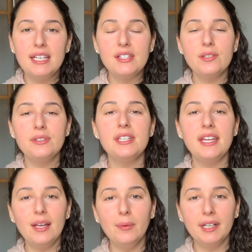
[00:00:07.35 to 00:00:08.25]
So
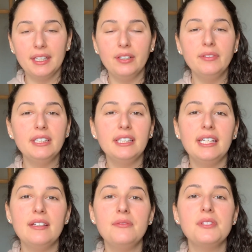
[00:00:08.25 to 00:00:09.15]
today we're gonna
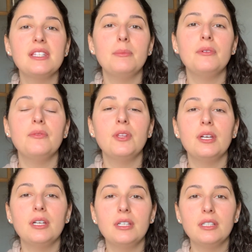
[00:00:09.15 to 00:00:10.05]
relieve some of
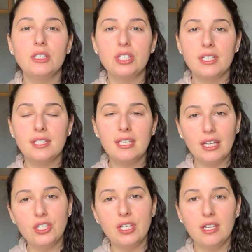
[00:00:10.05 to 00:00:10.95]
the just
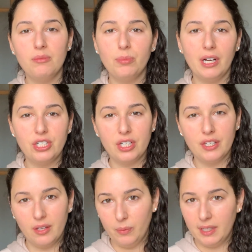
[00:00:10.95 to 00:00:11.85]
tension and pressure
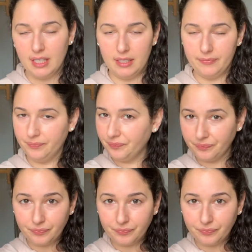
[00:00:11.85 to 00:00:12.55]
that we can